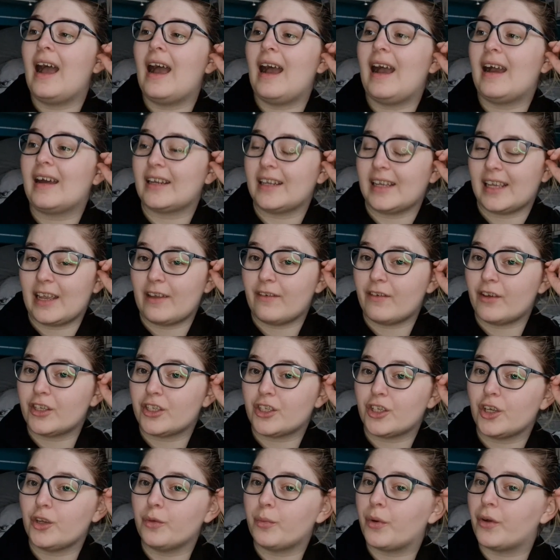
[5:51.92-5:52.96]
and I gave it a
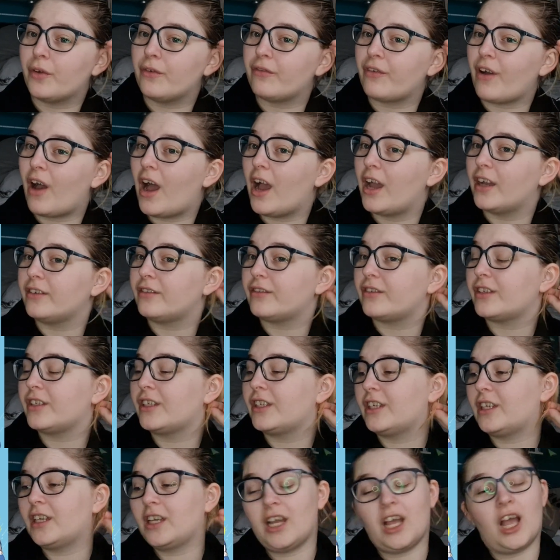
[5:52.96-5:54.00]
2.5.
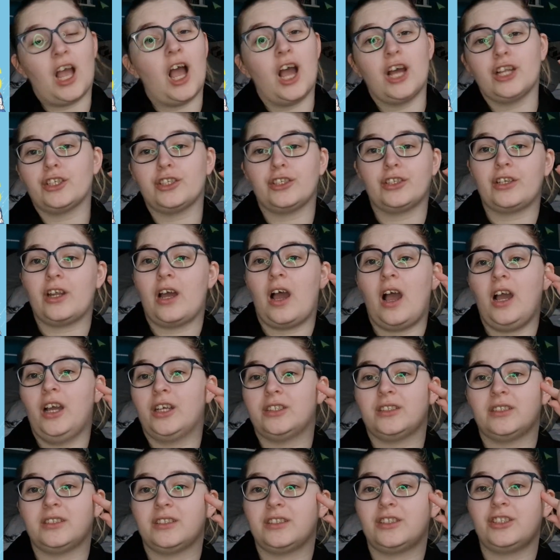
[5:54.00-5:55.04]

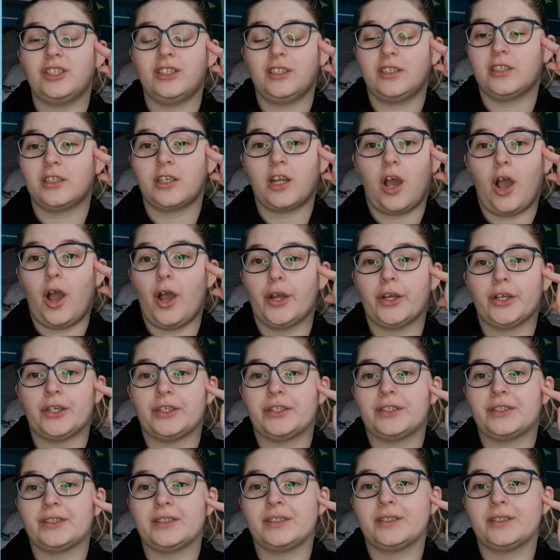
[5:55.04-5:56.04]
No, just no.